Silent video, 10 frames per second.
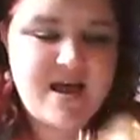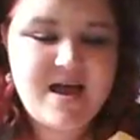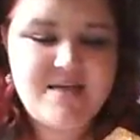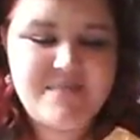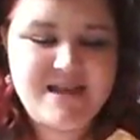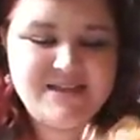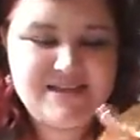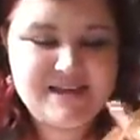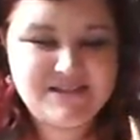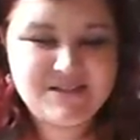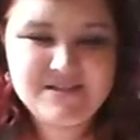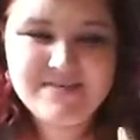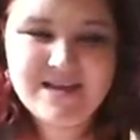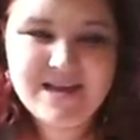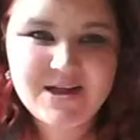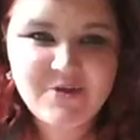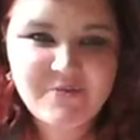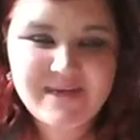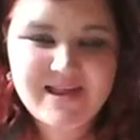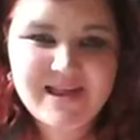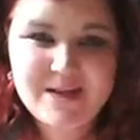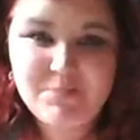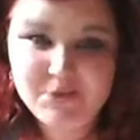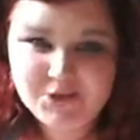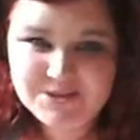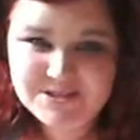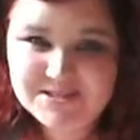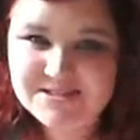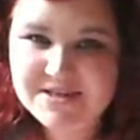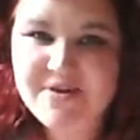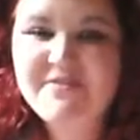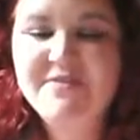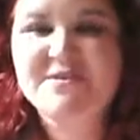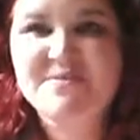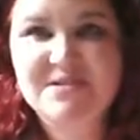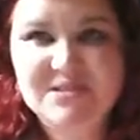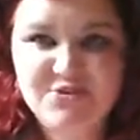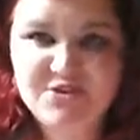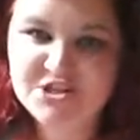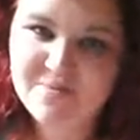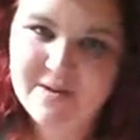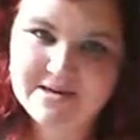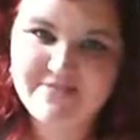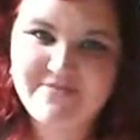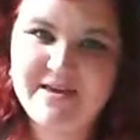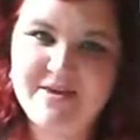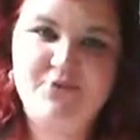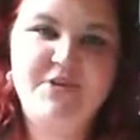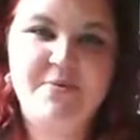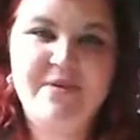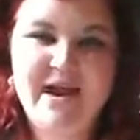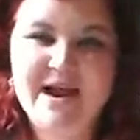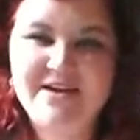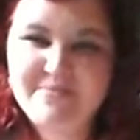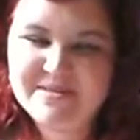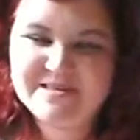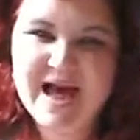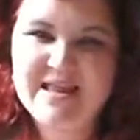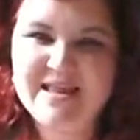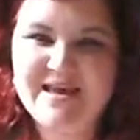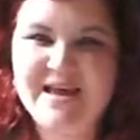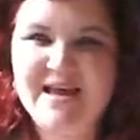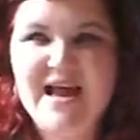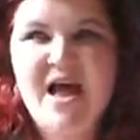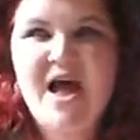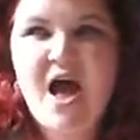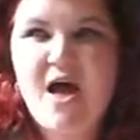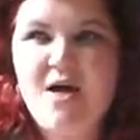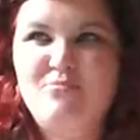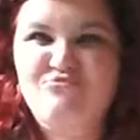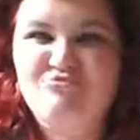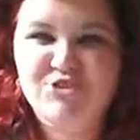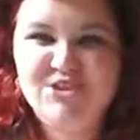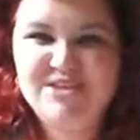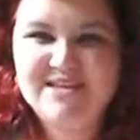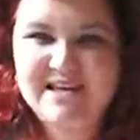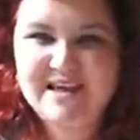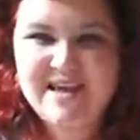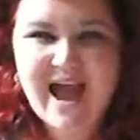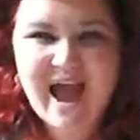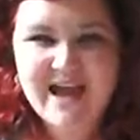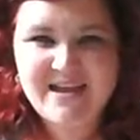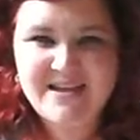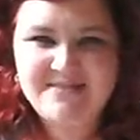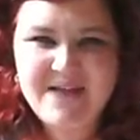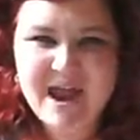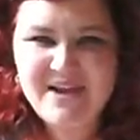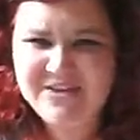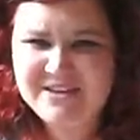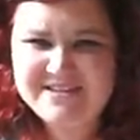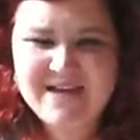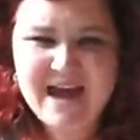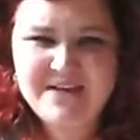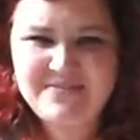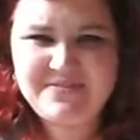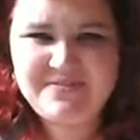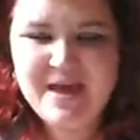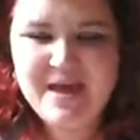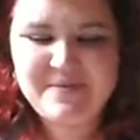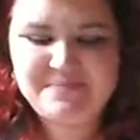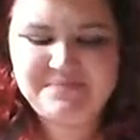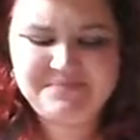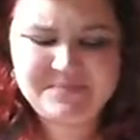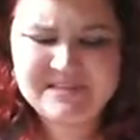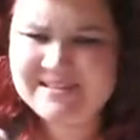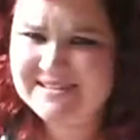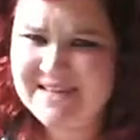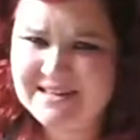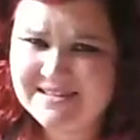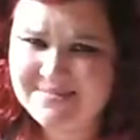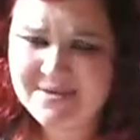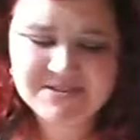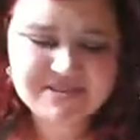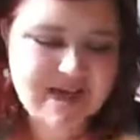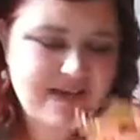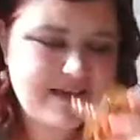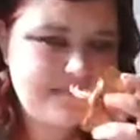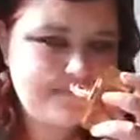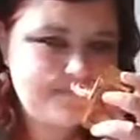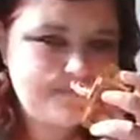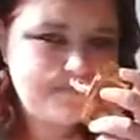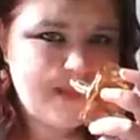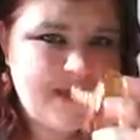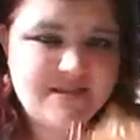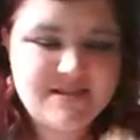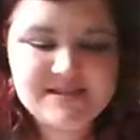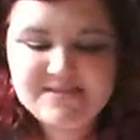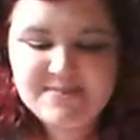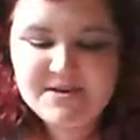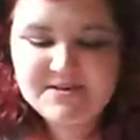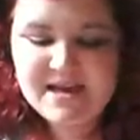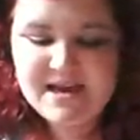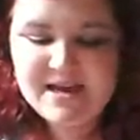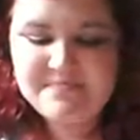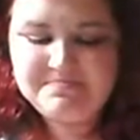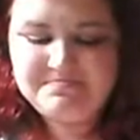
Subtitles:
It does smell a little bit like blood, so if you've smelled Secretion Magnifique, you'll know what that kind of metallic, rusty, ionic kind of scent smells like. This smells like